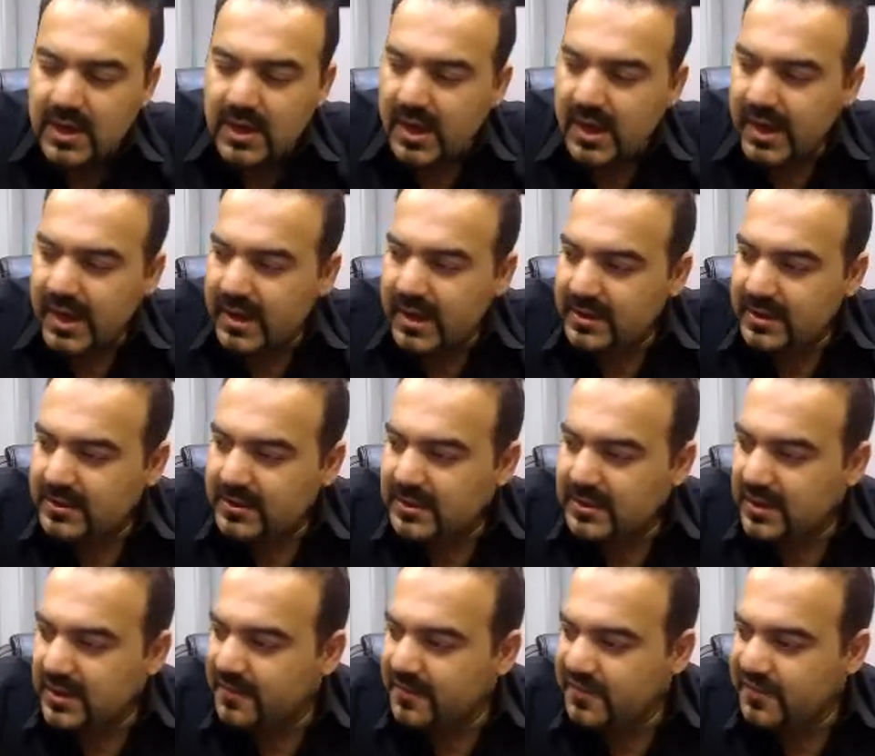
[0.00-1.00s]
And
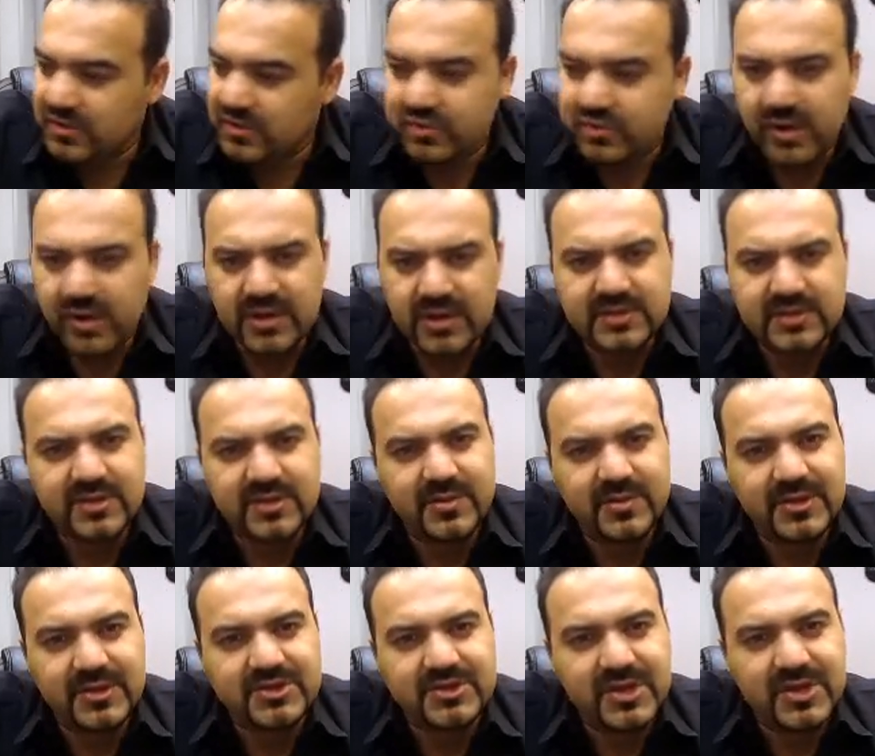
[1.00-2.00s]
if the Israelis
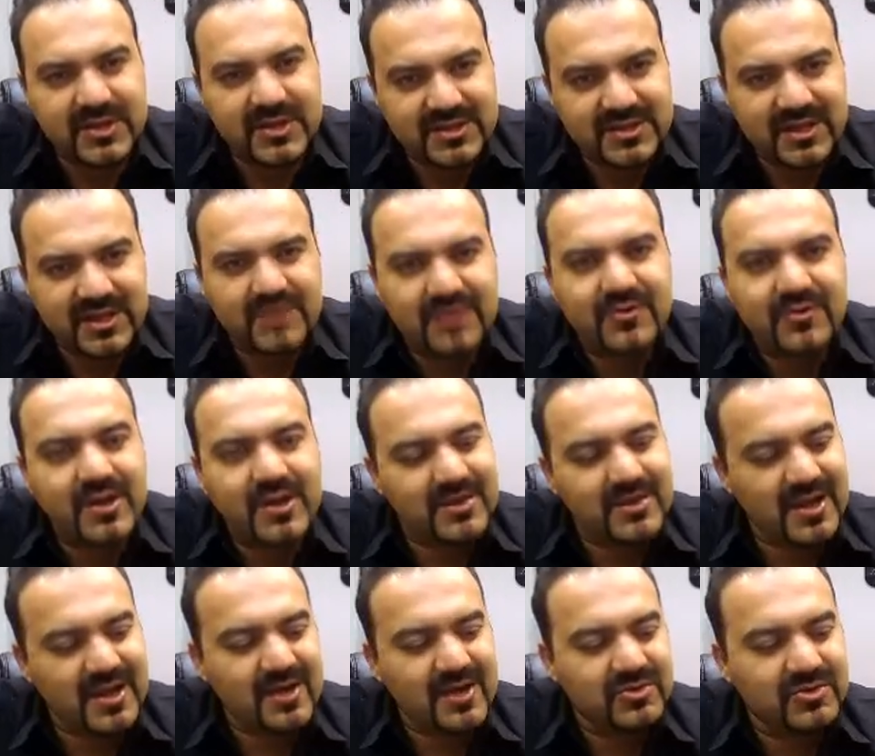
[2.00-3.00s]
committed genocide right now,